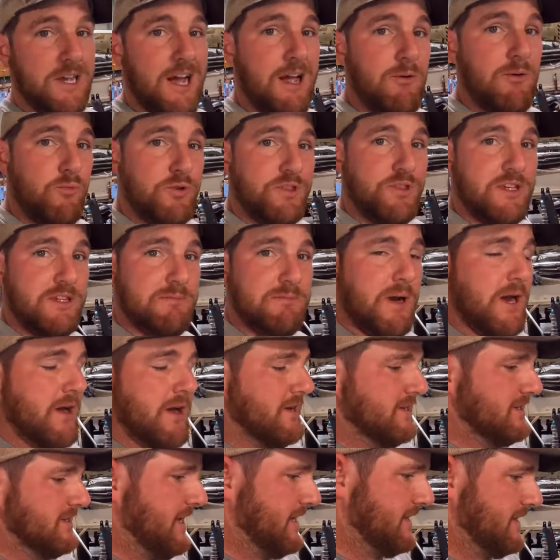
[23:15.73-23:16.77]
time with these
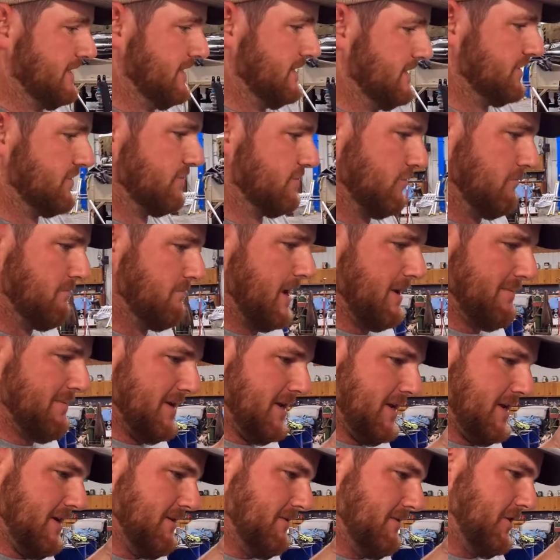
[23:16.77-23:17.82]
bearings like this, or
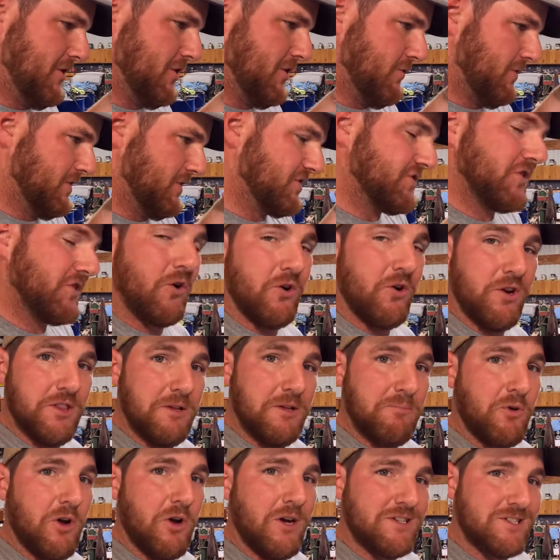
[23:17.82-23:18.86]
maybe, you know, it started
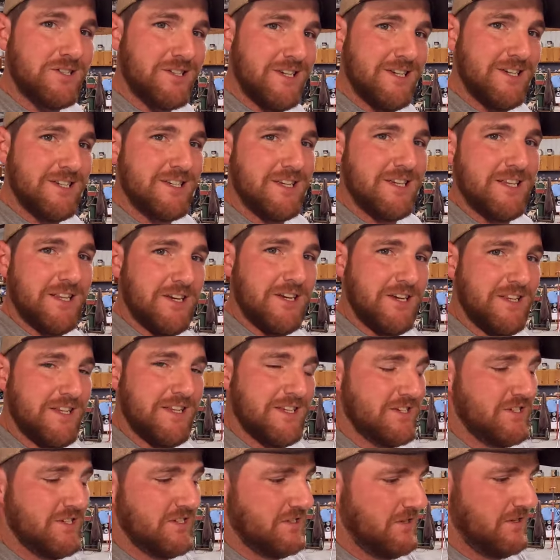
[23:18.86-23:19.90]
the process and
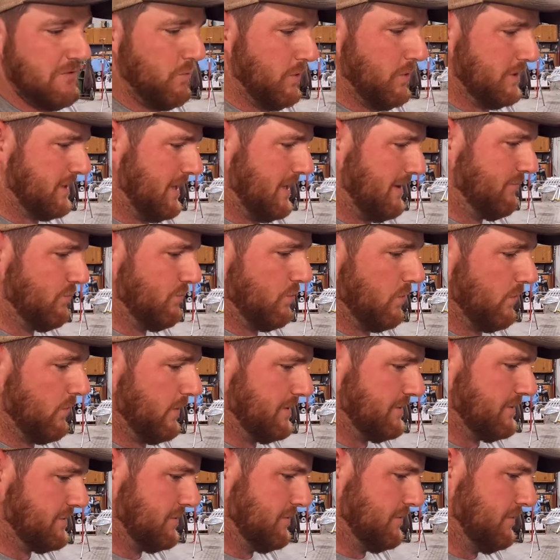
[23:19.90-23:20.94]
this is what they've wore
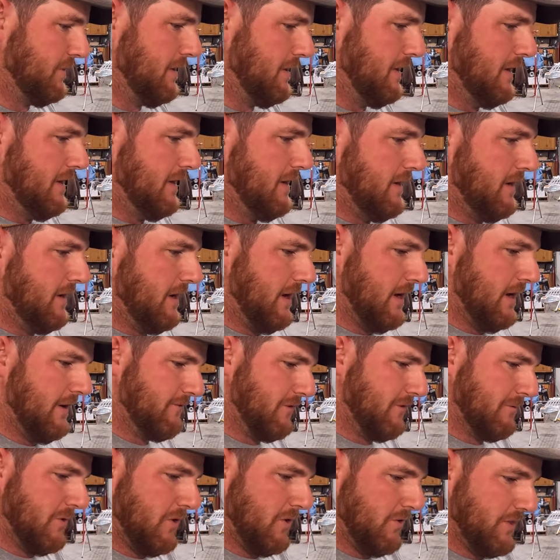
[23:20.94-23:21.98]
into
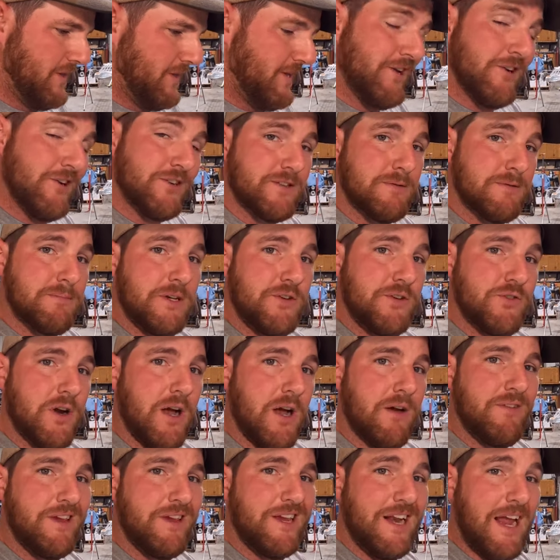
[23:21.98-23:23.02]
from all the years of me
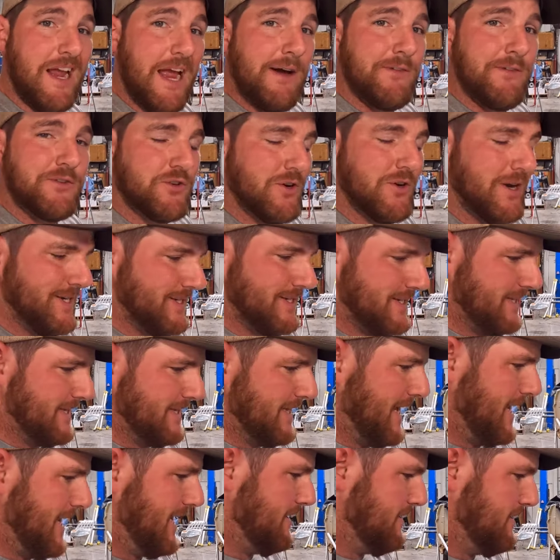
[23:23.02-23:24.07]
driving it after I
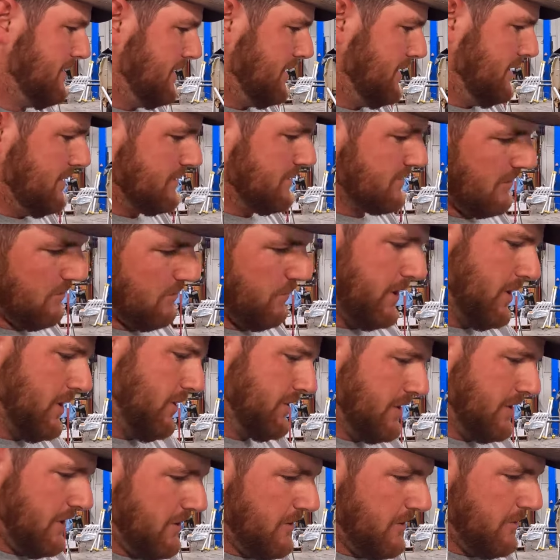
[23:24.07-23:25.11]
did that. So we
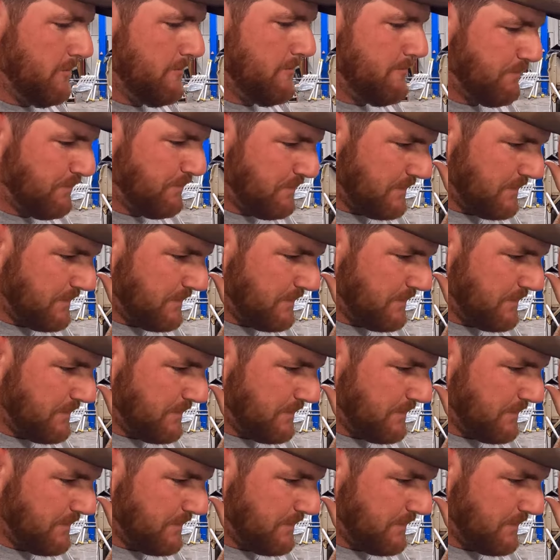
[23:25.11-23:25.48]
don't know.